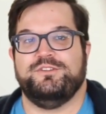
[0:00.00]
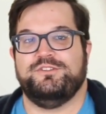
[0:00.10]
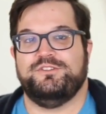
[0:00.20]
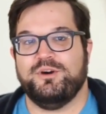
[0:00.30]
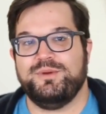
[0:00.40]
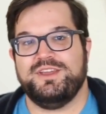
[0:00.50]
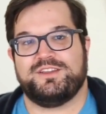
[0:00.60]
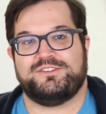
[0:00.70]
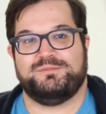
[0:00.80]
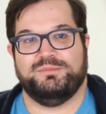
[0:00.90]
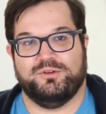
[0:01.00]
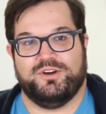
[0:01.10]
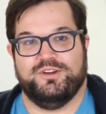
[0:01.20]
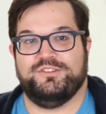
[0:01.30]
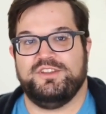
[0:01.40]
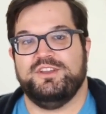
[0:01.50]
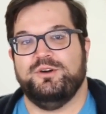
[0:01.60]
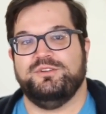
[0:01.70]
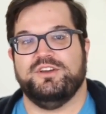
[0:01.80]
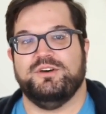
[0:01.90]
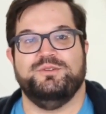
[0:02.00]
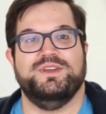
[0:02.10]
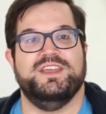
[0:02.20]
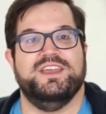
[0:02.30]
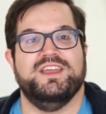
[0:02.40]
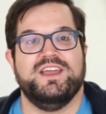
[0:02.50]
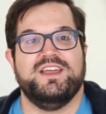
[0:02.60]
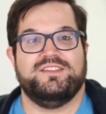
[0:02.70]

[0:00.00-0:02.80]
Zoe Explorer, Z-O-W-E.